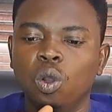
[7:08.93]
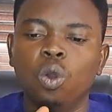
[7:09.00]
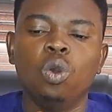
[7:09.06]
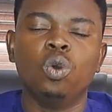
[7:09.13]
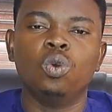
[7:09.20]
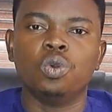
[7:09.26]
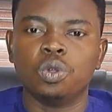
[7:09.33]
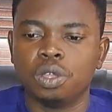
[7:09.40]

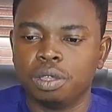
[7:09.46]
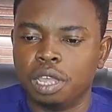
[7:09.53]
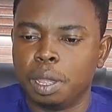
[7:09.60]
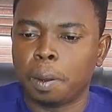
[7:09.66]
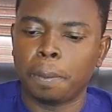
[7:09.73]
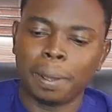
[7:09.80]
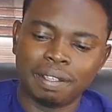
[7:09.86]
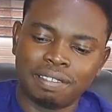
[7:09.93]
oh,
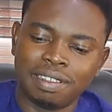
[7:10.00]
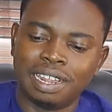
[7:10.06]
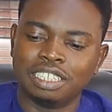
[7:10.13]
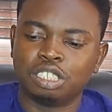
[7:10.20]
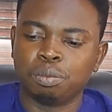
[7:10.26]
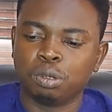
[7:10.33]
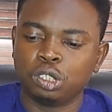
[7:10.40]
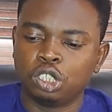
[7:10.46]
a property
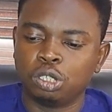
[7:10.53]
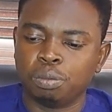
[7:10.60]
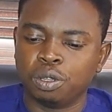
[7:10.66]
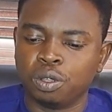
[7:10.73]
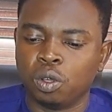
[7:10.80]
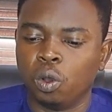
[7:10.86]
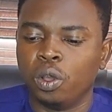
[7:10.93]
that's supposed to be,